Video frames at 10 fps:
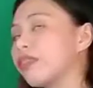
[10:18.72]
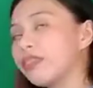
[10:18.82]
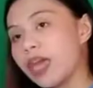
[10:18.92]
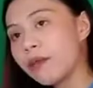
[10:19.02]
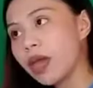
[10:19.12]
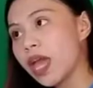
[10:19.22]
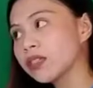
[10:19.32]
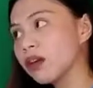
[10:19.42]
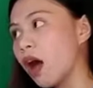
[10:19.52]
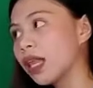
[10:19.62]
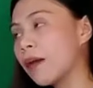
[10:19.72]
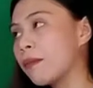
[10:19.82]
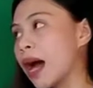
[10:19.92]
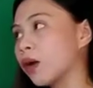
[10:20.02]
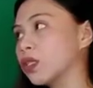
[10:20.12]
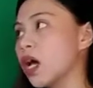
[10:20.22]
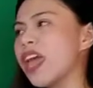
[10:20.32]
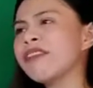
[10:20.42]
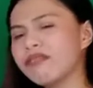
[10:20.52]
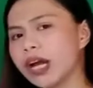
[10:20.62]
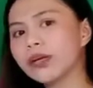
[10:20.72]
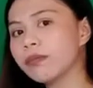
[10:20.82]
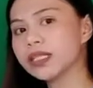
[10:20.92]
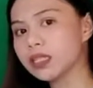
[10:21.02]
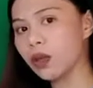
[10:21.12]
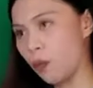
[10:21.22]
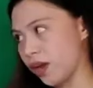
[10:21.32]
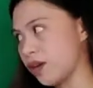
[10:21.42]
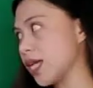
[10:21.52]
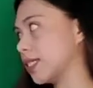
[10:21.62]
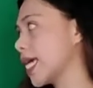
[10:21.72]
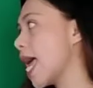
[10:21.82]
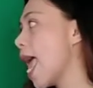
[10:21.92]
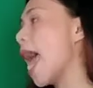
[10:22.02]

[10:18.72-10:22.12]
theme is all about environmental awareness,